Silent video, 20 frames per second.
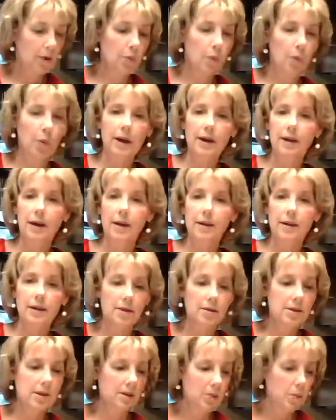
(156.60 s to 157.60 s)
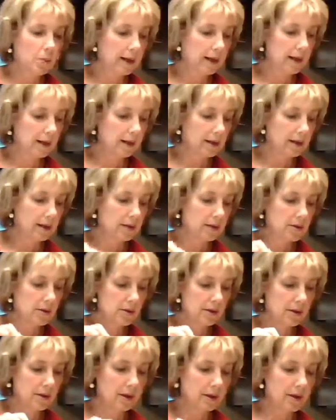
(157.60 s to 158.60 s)
red onions and white
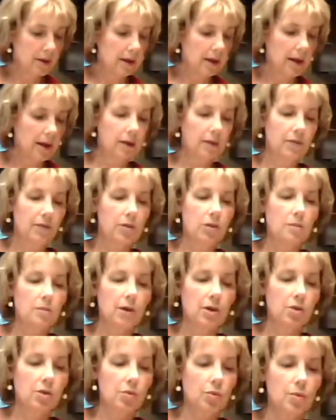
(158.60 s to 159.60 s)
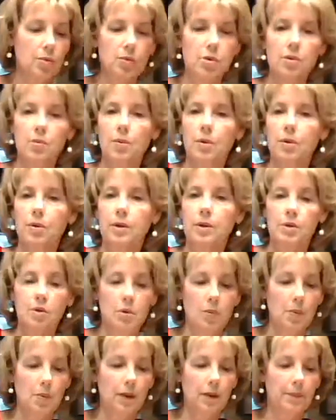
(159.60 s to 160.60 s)
onions, and a few mushrooms thrown in
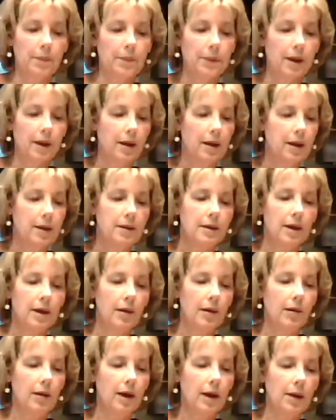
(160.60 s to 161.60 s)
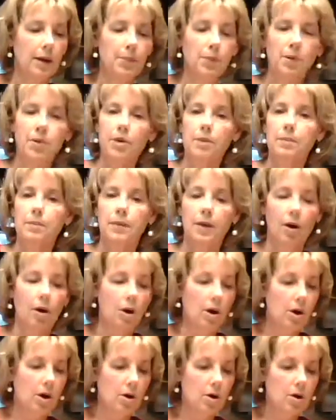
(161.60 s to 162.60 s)
as well. Now, I put them
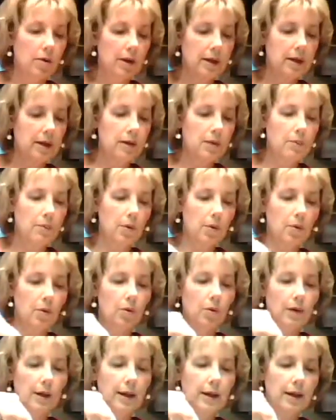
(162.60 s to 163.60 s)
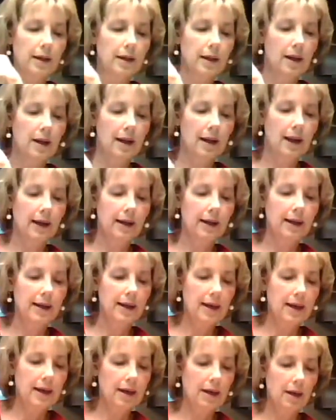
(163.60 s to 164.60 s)
all in a bowl, and
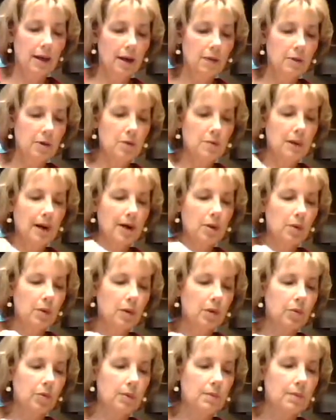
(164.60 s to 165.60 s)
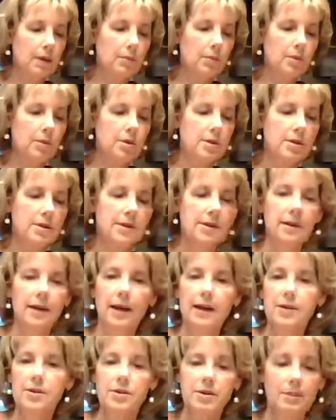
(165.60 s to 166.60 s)
again, you might want to remember to
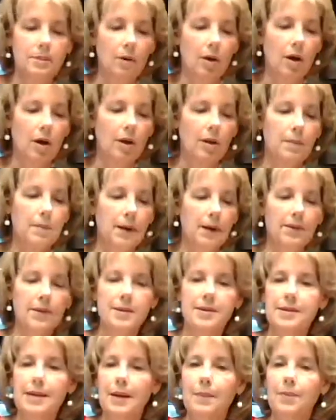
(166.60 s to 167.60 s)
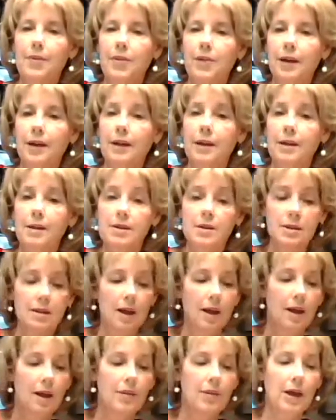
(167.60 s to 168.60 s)
slice them all about the same thickness.
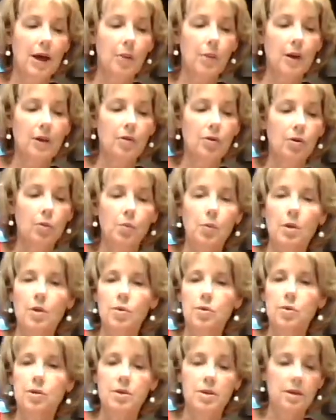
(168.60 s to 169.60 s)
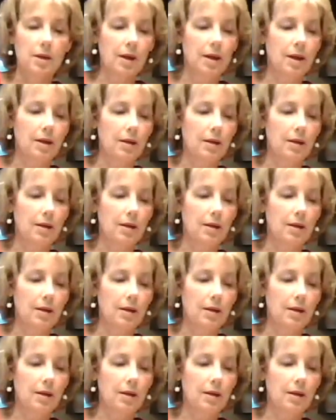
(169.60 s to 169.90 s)
That way they'll roast